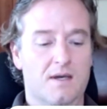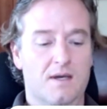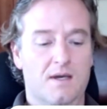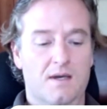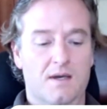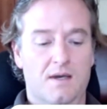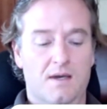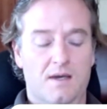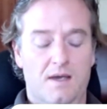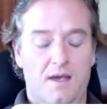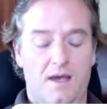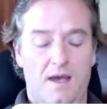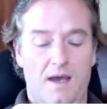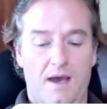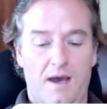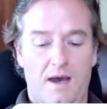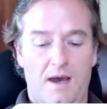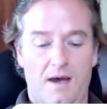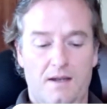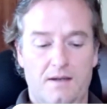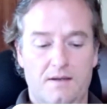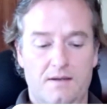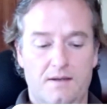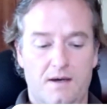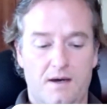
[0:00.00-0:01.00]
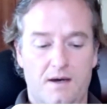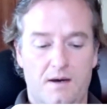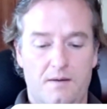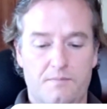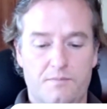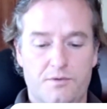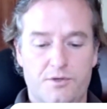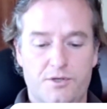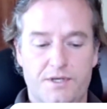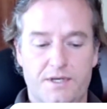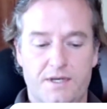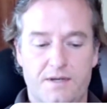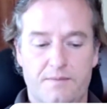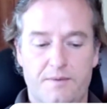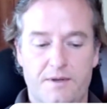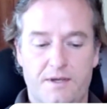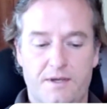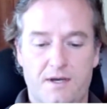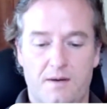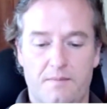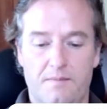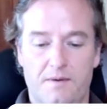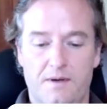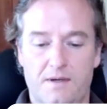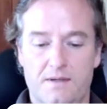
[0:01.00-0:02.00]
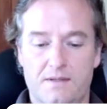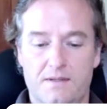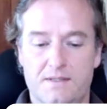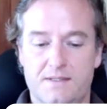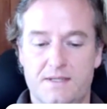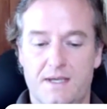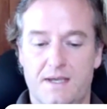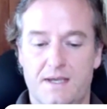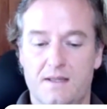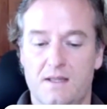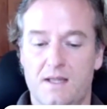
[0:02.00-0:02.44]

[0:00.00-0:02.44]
And she had become a state